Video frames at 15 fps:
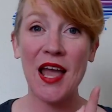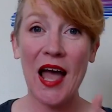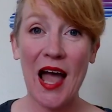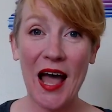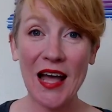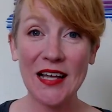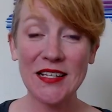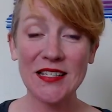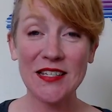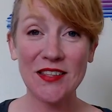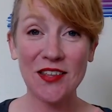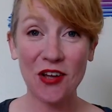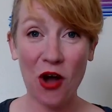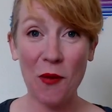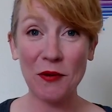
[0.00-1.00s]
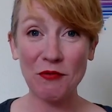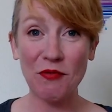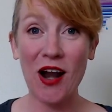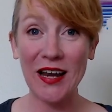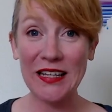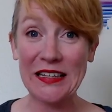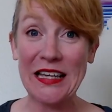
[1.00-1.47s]
As the
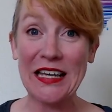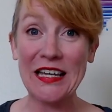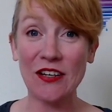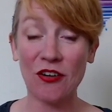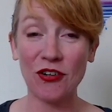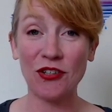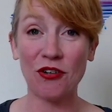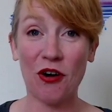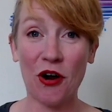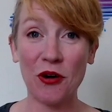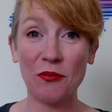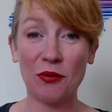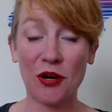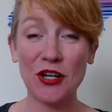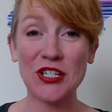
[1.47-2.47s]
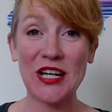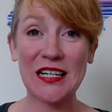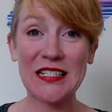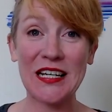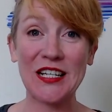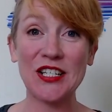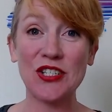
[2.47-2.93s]
copywriting lead on your own project,
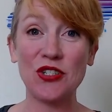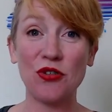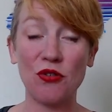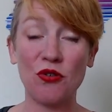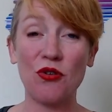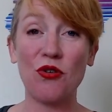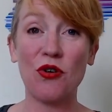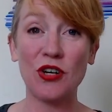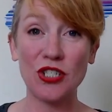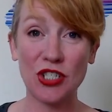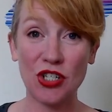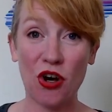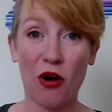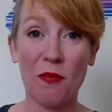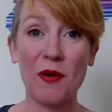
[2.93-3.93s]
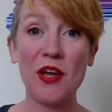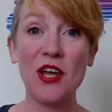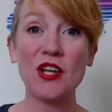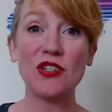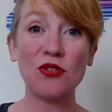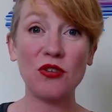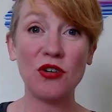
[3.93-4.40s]
it is your job
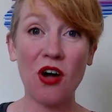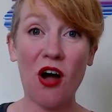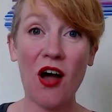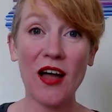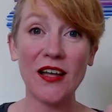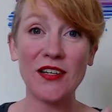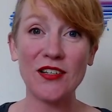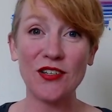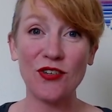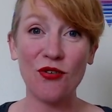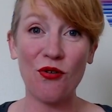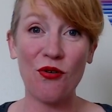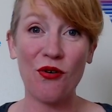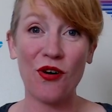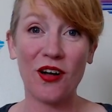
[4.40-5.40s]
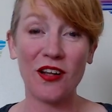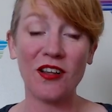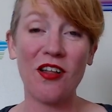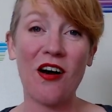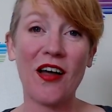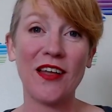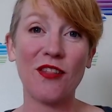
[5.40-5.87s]
to guide your
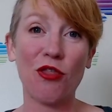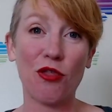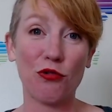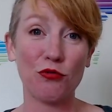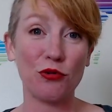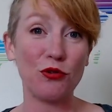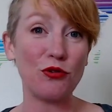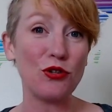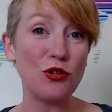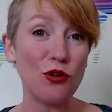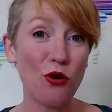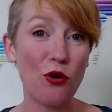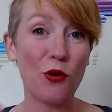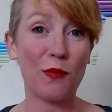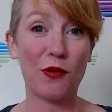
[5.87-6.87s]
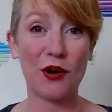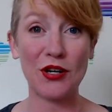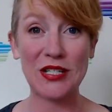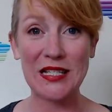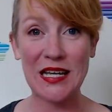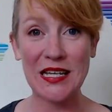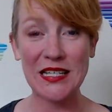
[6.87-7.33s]
client through your
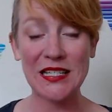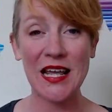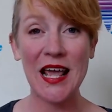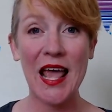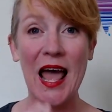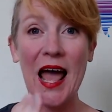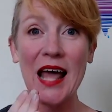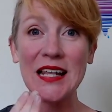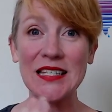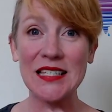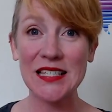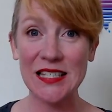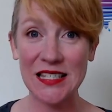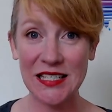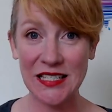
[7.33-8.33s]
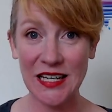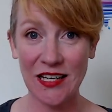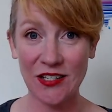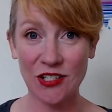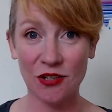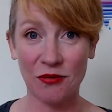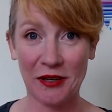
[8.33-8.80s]
process and stick
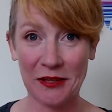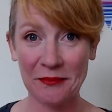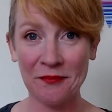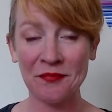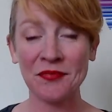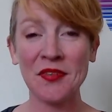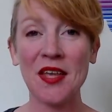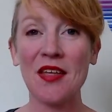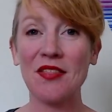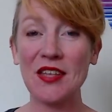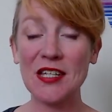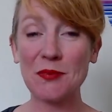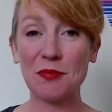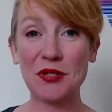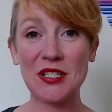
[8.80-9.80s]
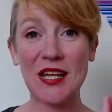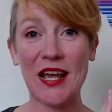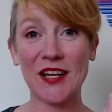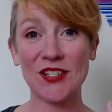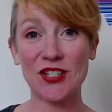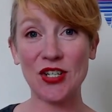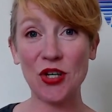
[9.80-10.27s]
to it. This
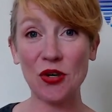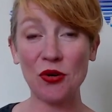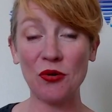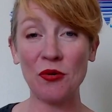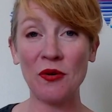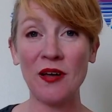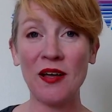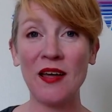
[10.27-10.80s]
protects you